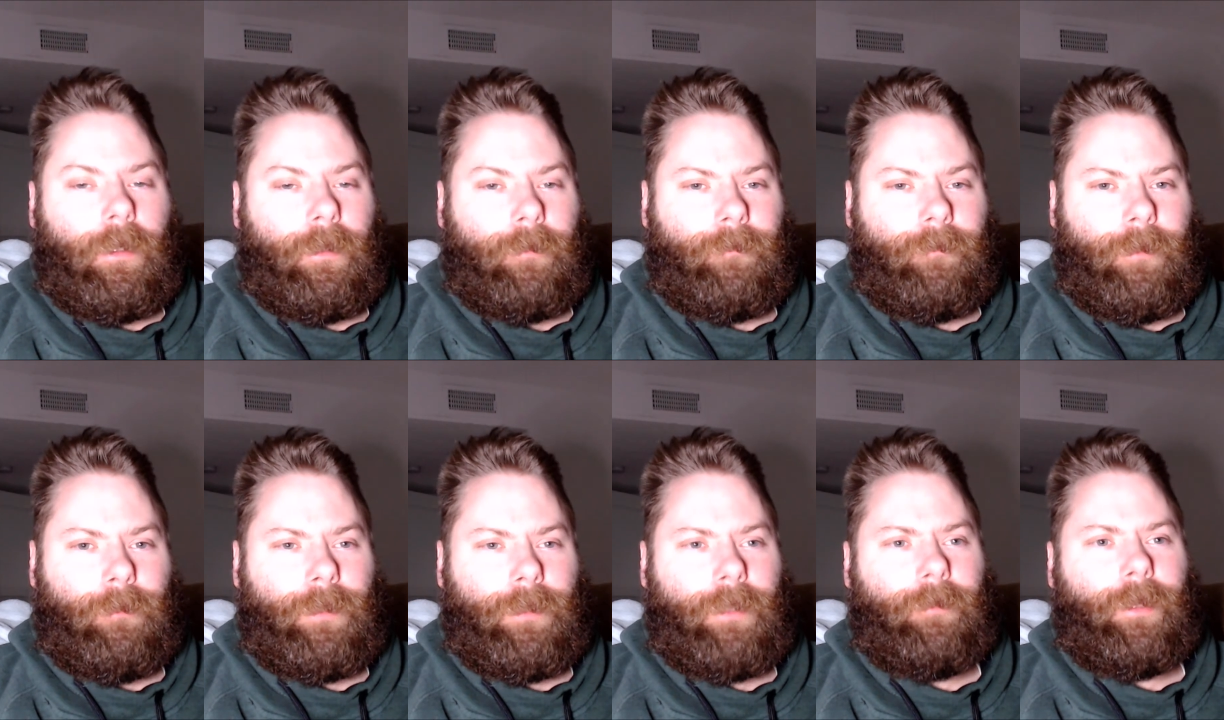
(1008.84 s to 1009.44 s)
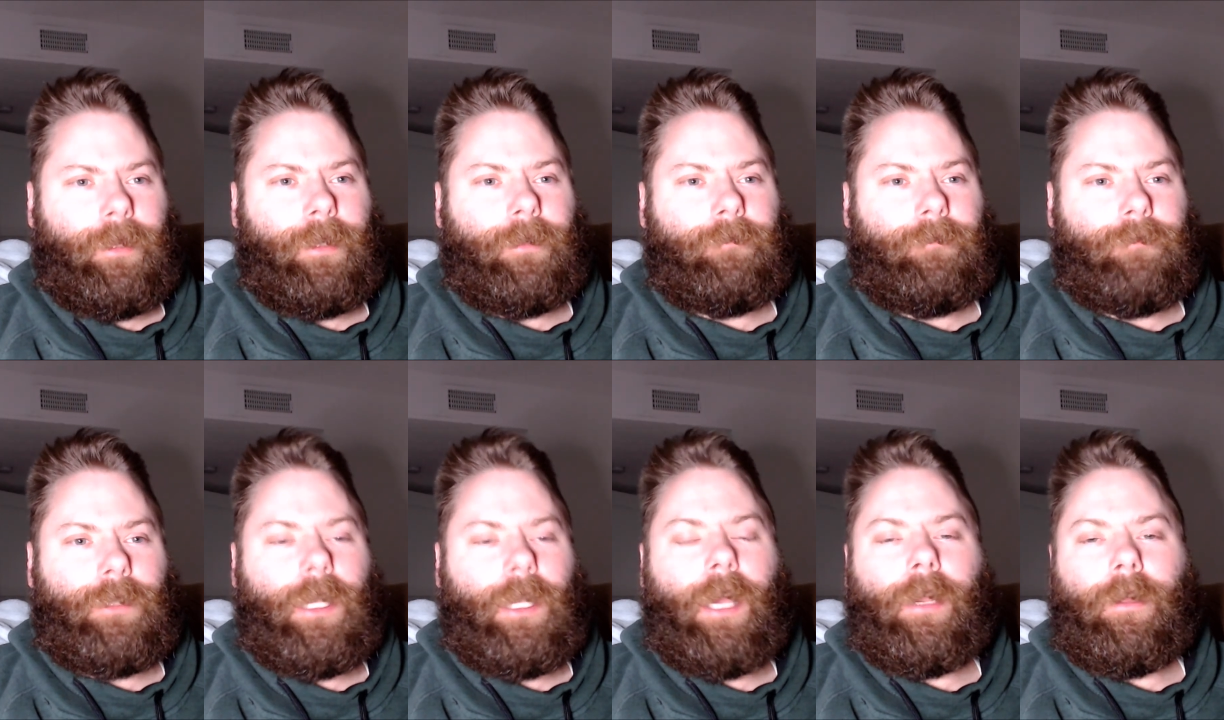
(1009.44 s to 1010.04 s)
There was even a
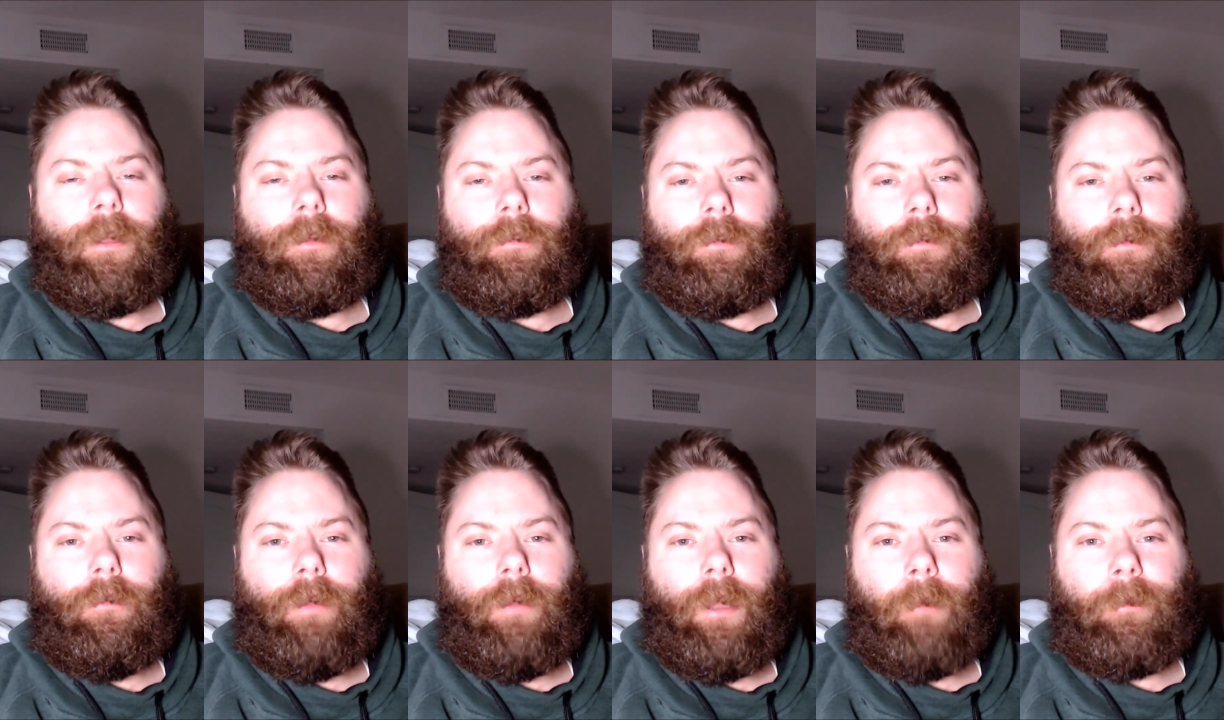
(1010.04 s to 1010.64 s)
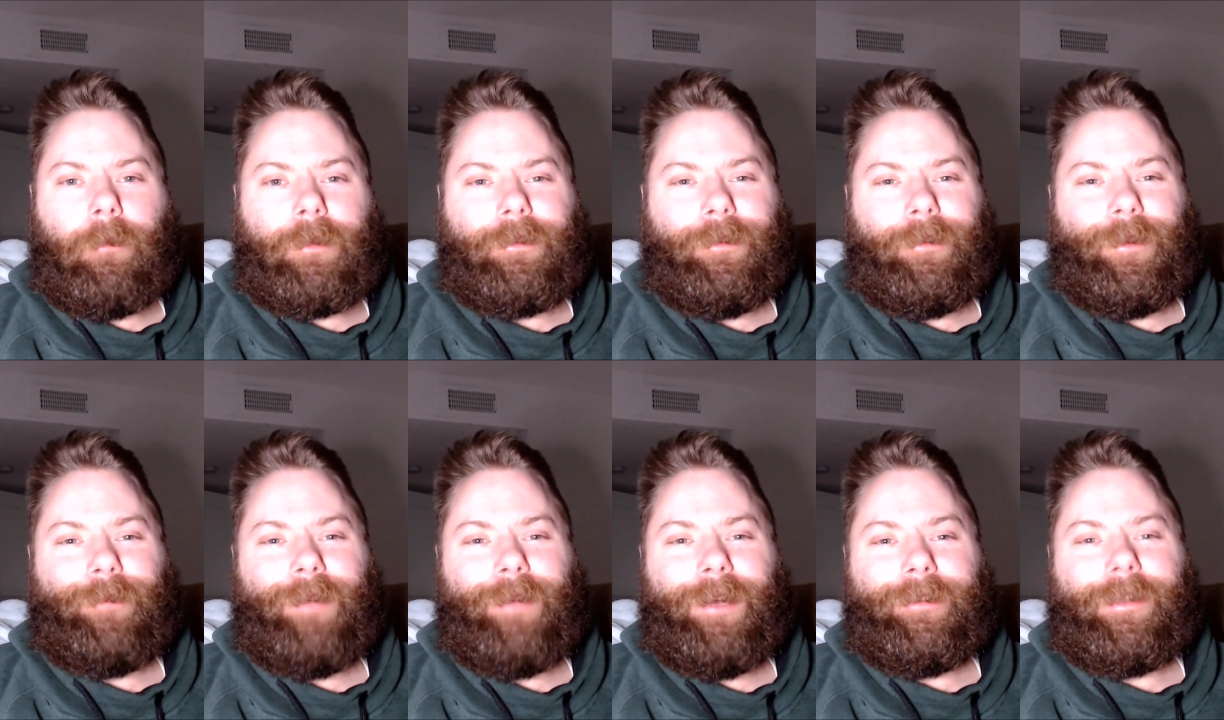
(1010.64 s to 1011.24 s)
China, Illinois episode
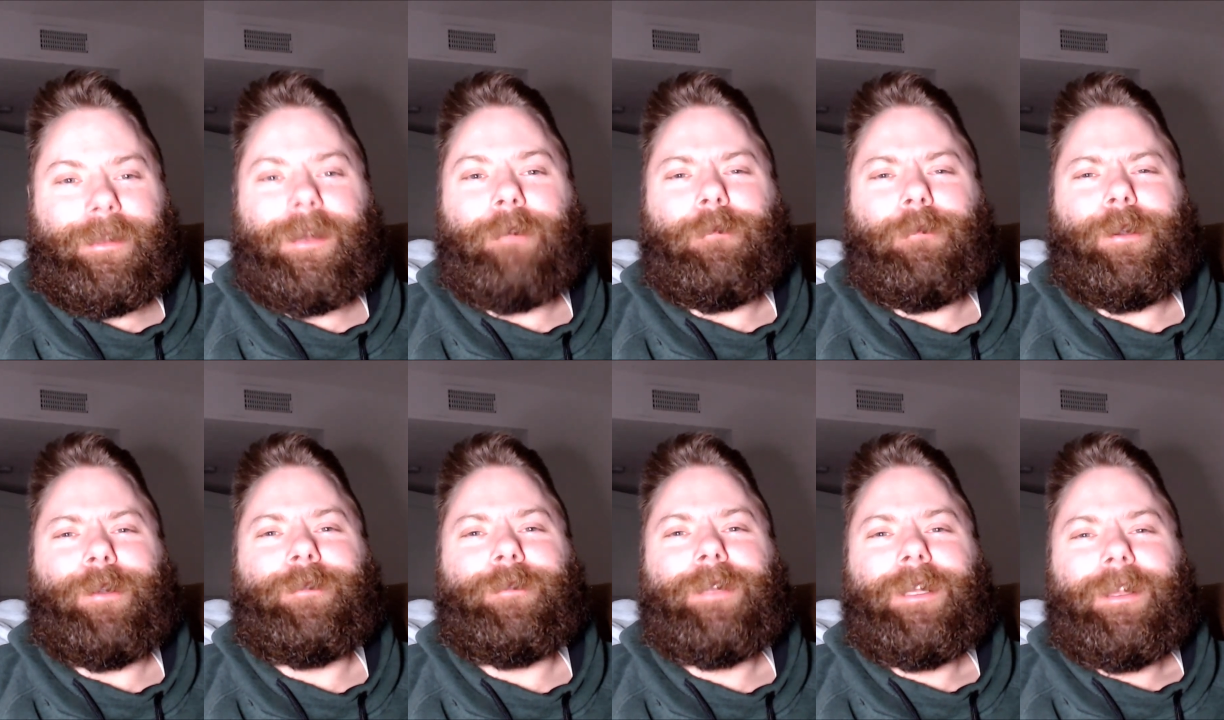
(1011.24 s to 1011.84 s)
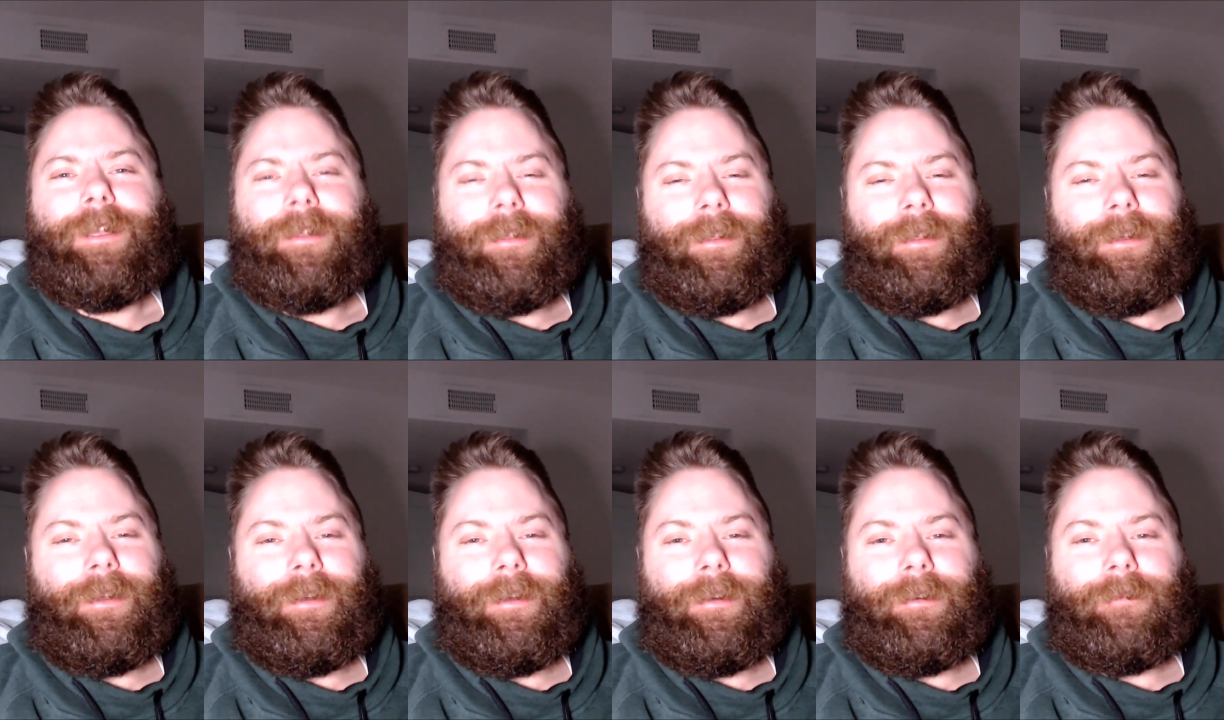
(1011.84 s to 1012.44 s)
about that where
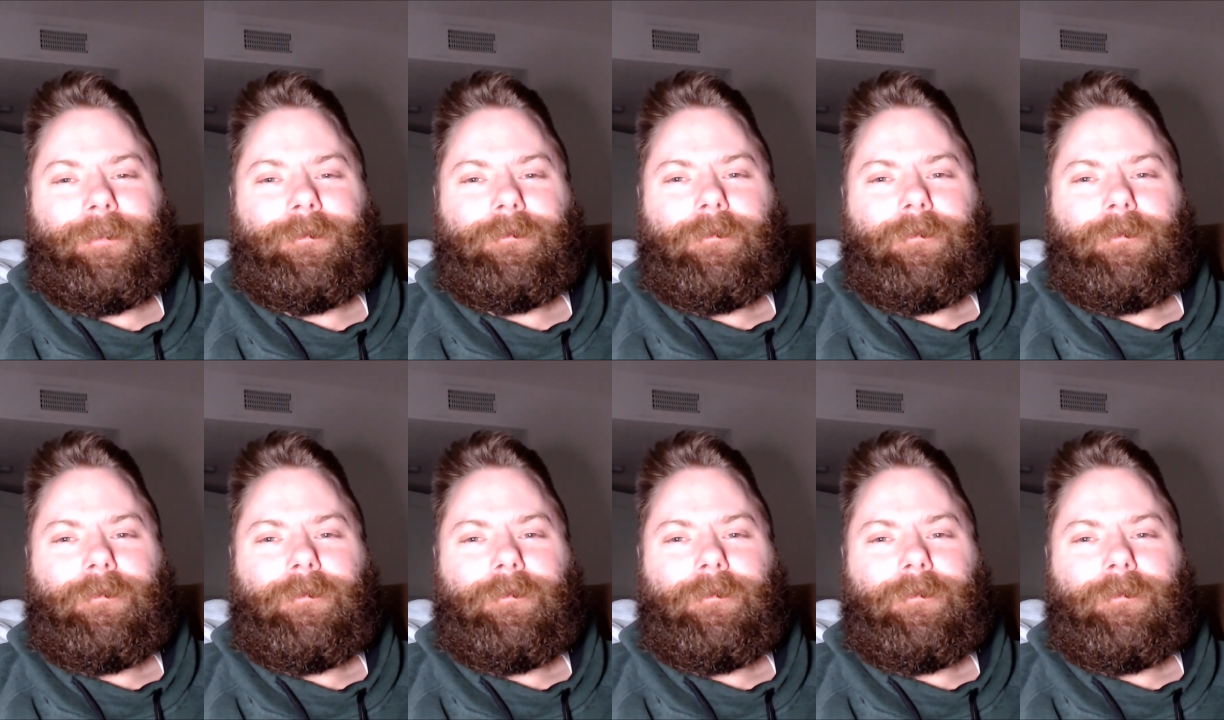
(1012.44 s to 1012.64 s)
the